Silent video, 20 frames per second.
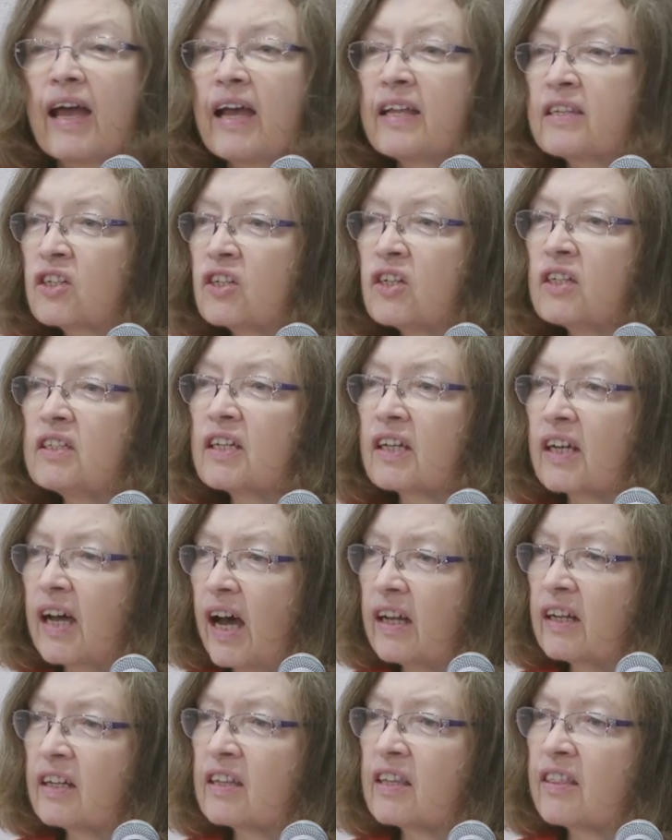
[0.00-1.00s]
it's good to
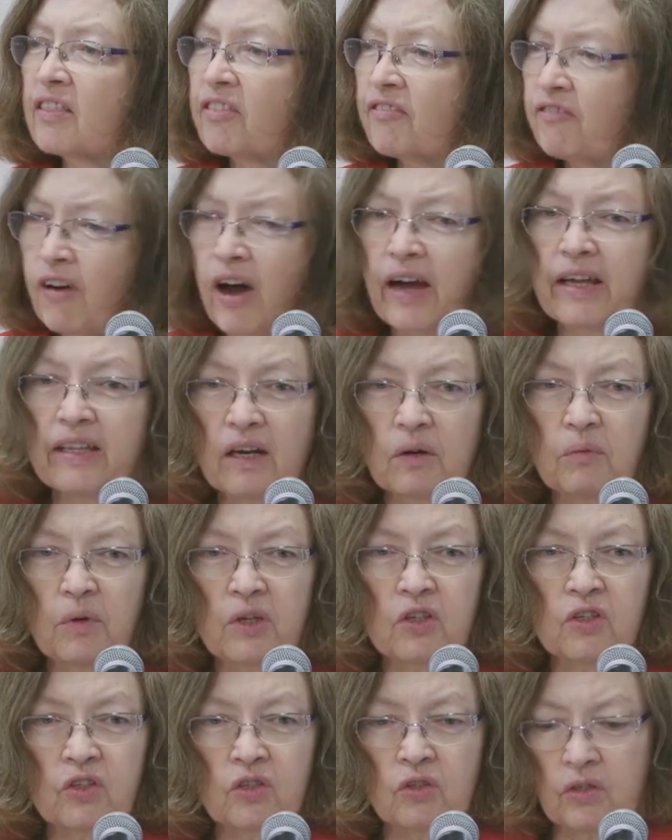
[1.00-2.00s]
kind of find out
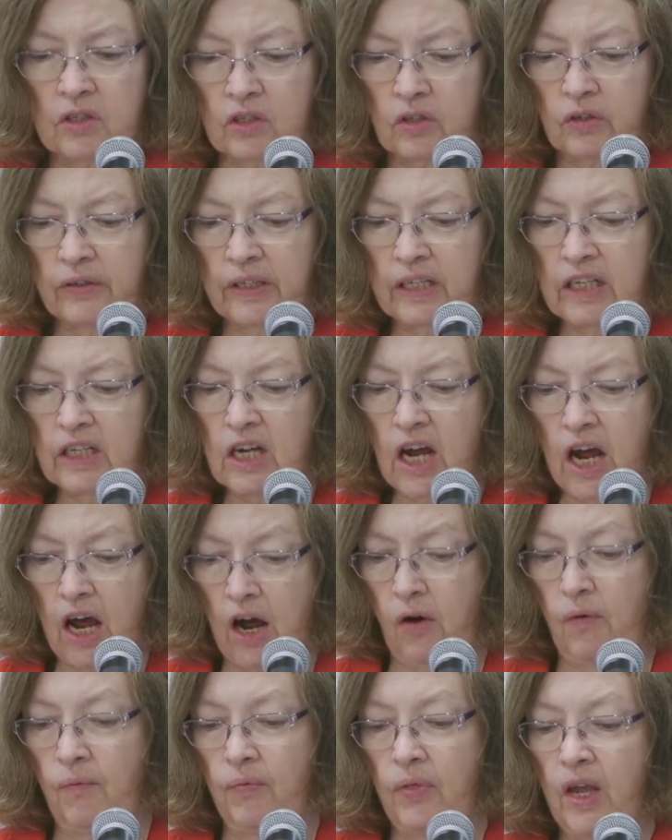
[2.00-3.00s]
what your students already
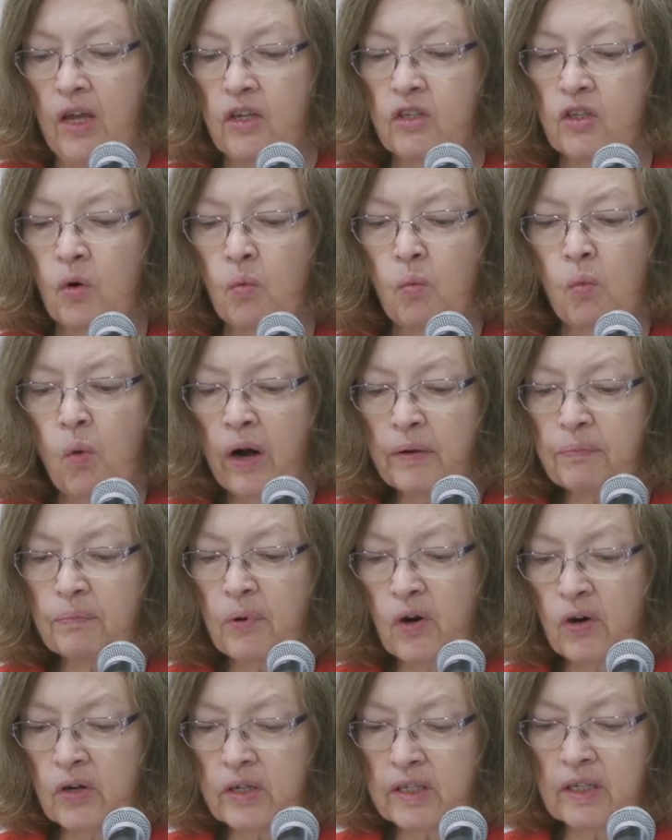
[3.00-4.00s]
know. So
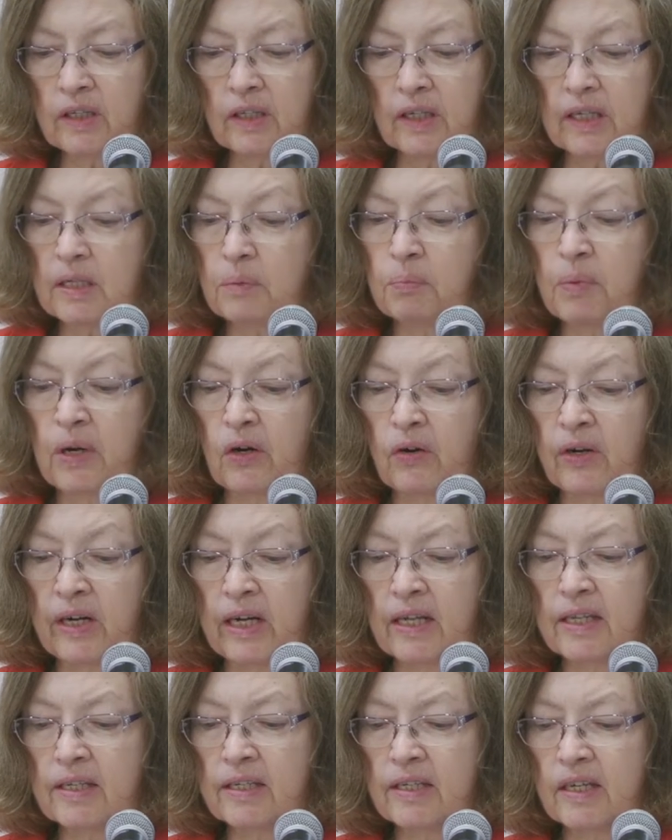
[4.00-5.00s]
what personal
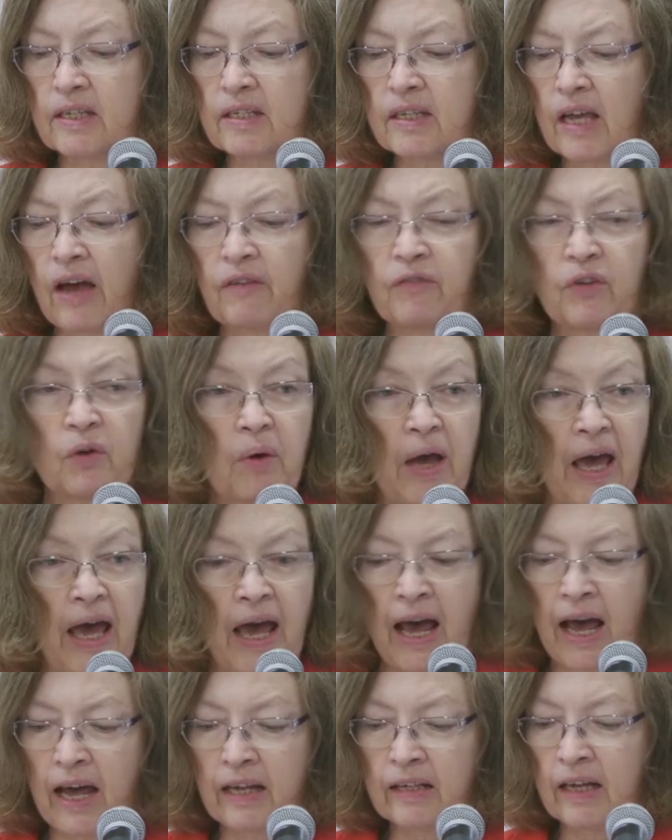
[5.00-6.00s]
experiences have you
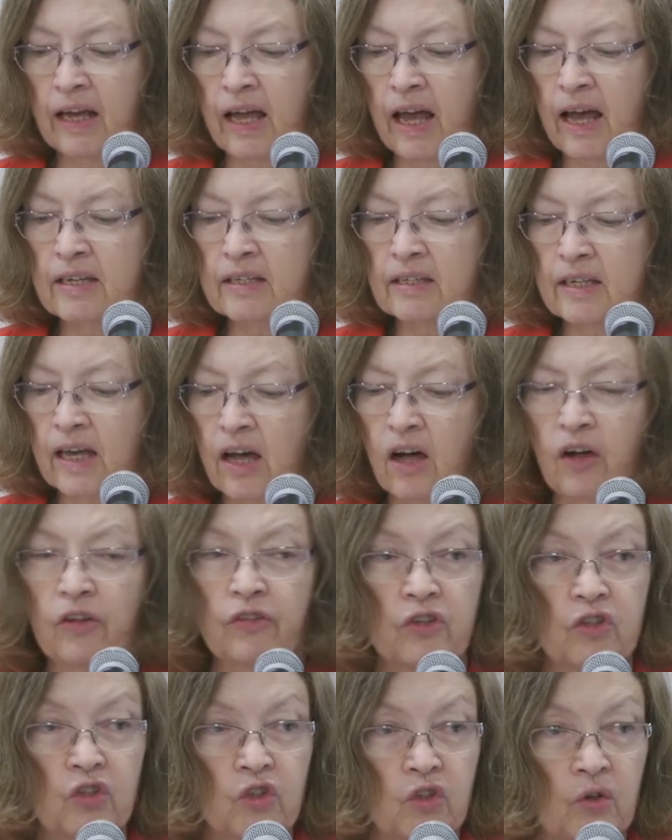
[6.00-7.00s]
had as a
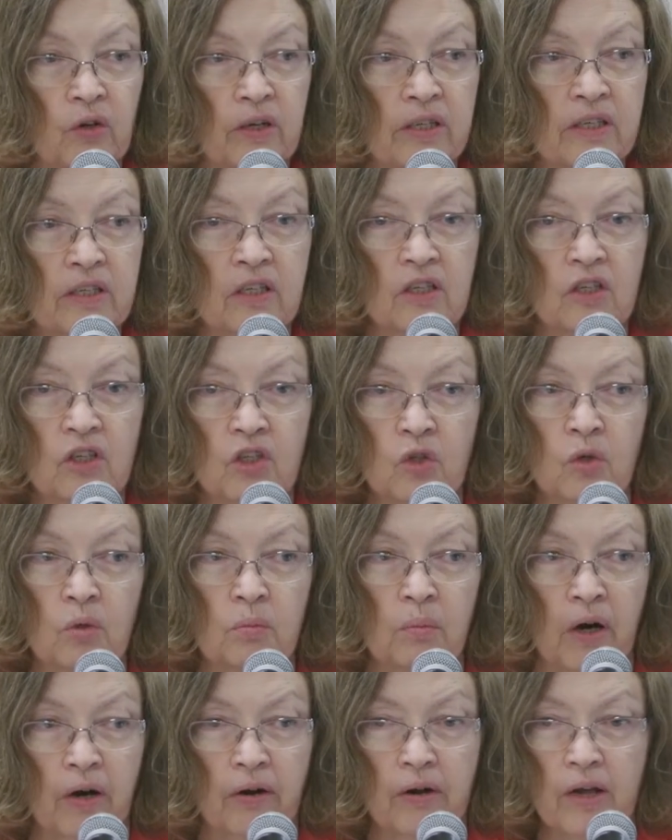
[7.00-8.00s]
health insurance
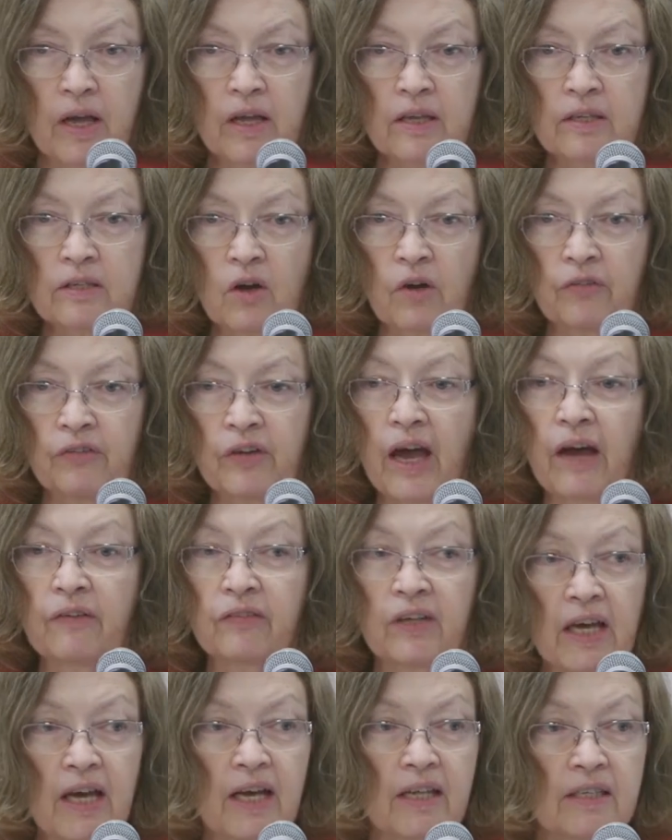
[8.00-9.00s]
consumer? So if you
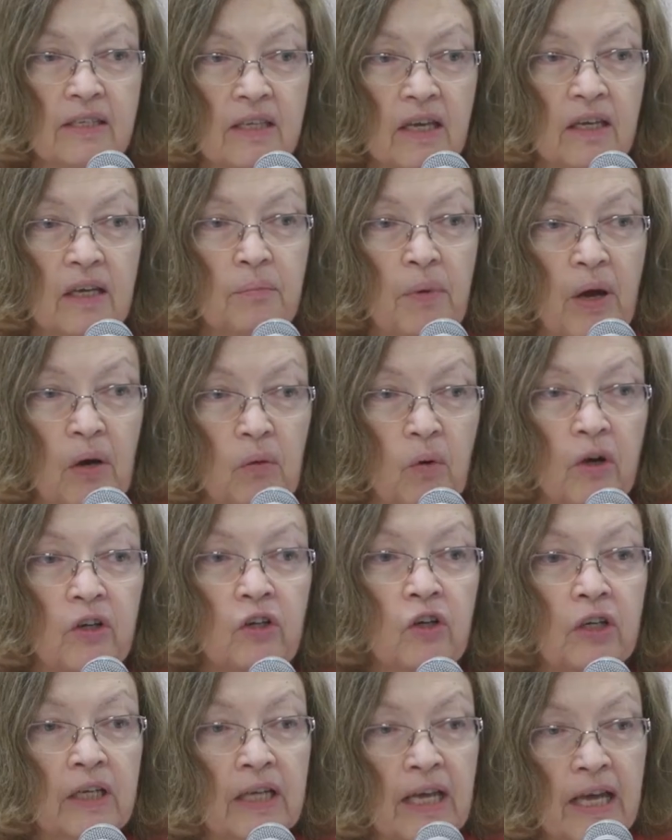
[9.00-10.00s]
have kids, think about what
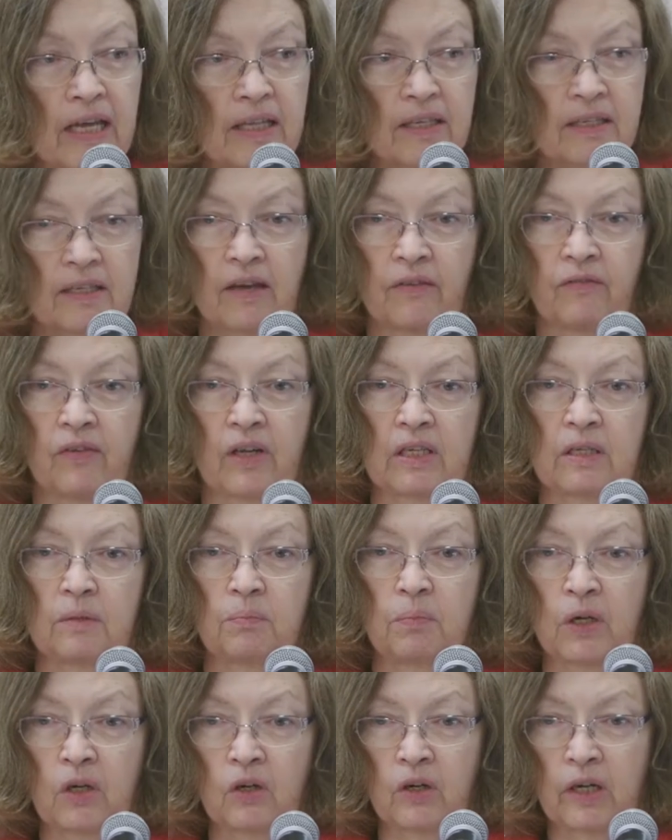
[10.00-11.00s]
your kids have
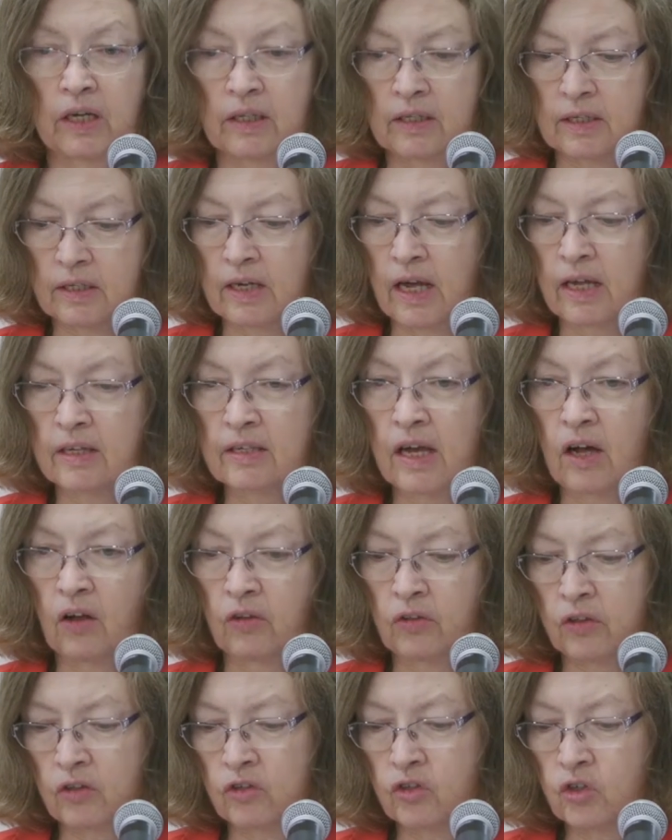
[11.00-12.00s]
experienced as
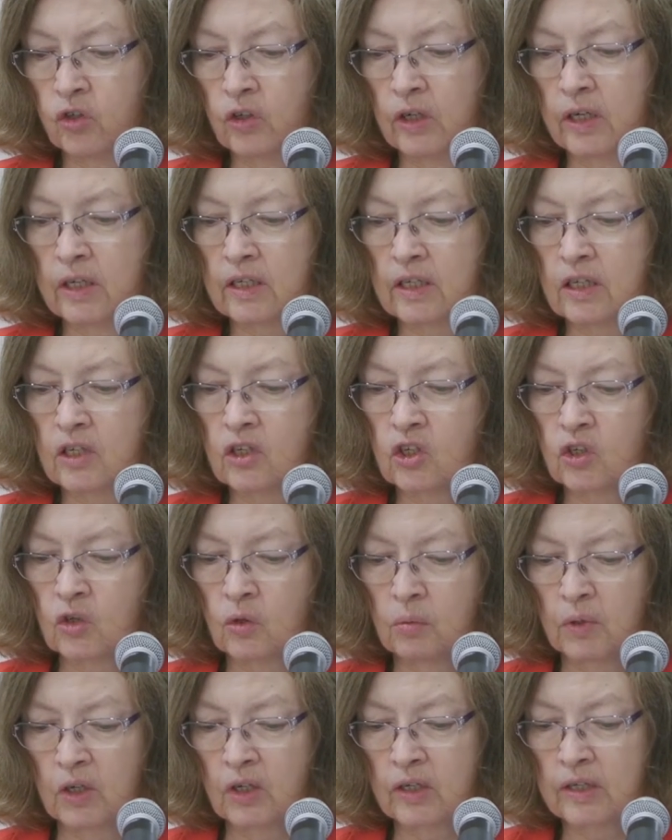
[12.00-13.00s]
health insurance
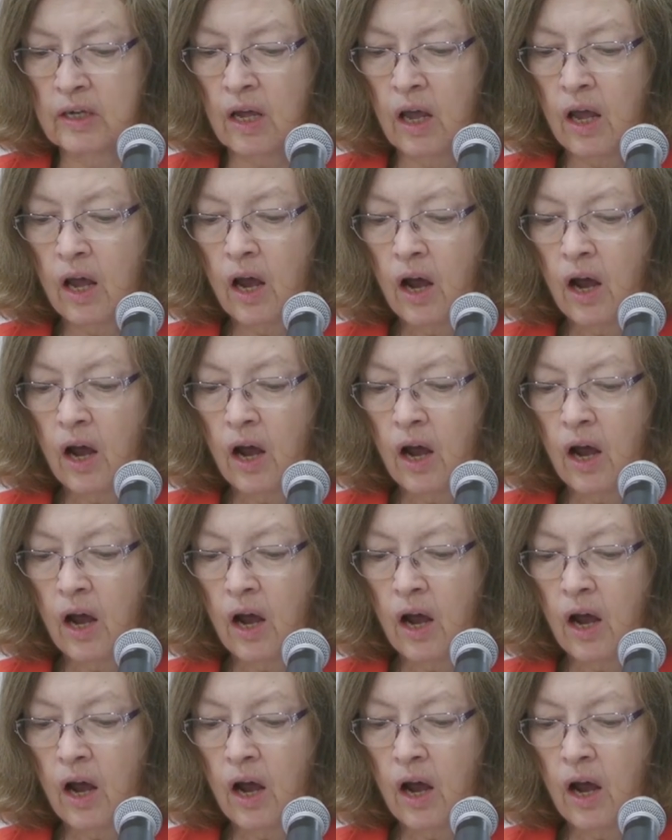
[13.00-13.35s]
consumers.